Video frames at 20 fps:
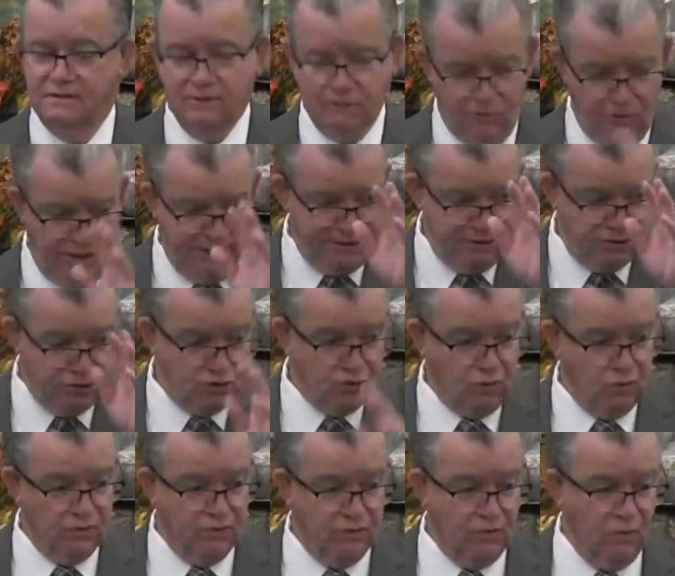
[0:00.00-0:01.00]
Great is
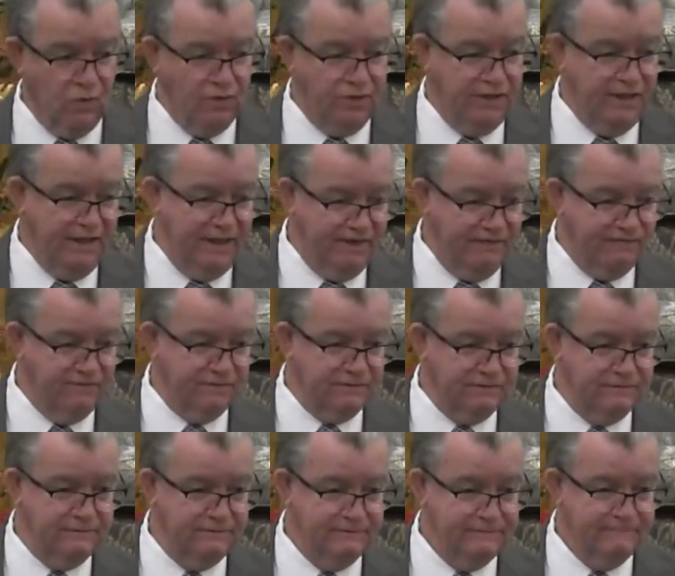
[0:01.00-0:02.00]
your reward in heaven,
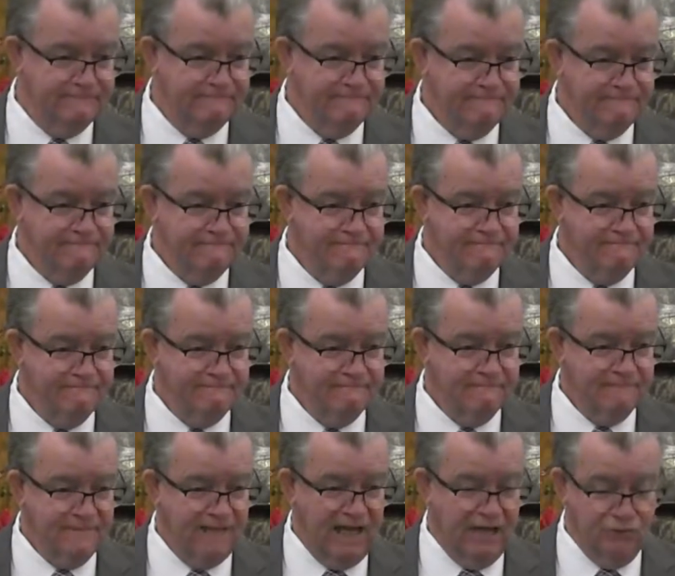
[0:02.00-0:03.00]

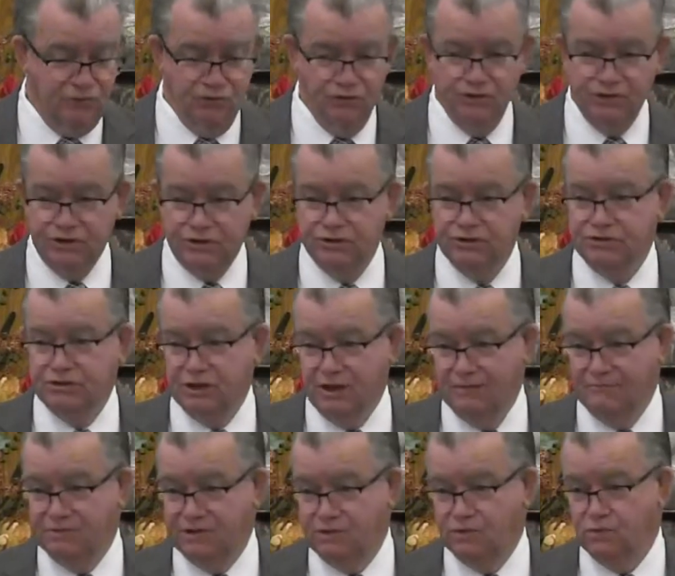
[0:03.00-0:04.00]
and you're in good
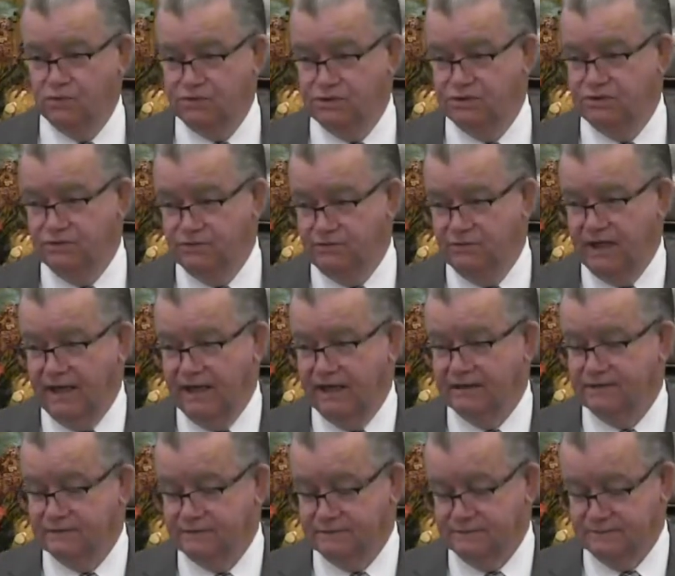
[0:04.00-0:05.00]
company when you do
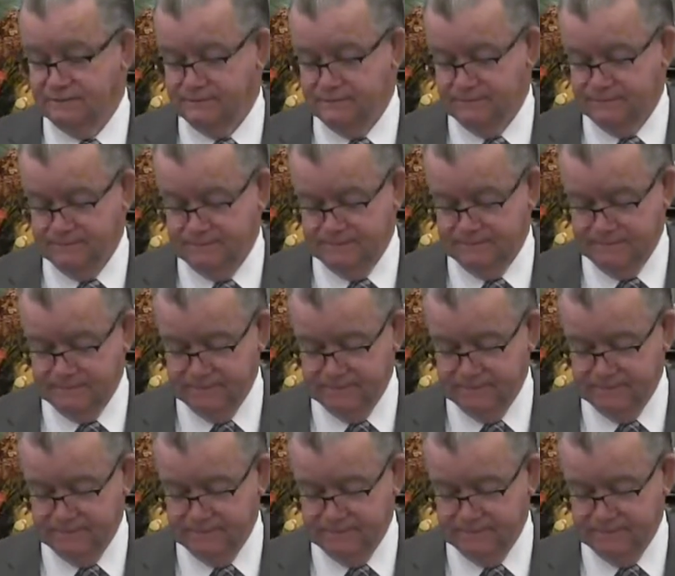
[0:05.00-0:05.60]
that.